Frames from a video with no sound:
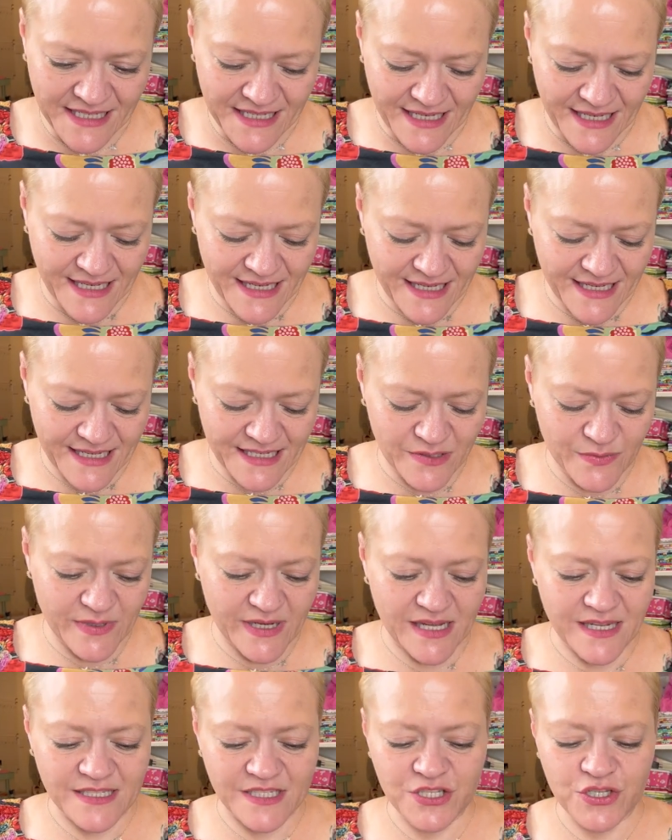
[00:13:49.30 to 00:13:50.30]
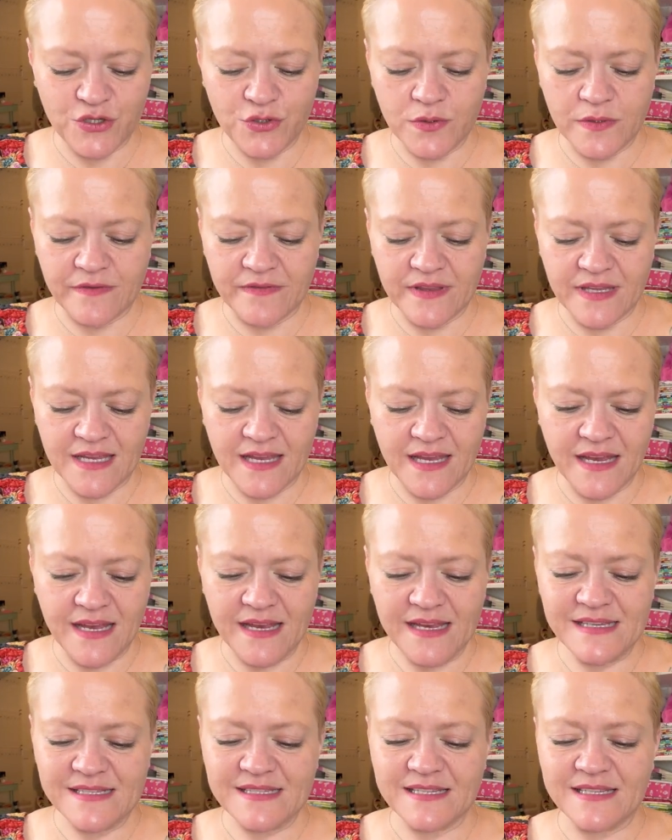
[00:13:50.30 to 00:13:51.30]
And we got two of
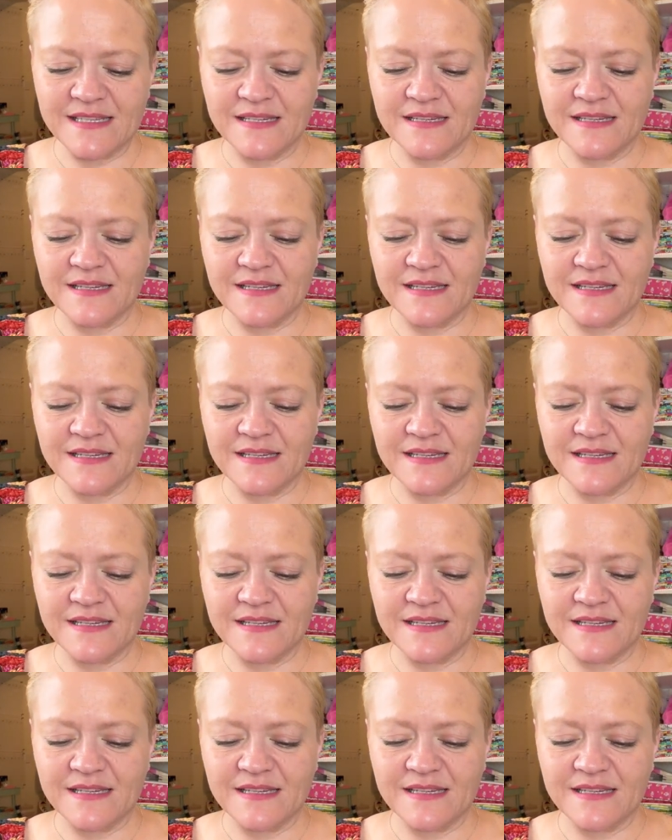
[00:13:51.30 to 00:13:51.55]
these.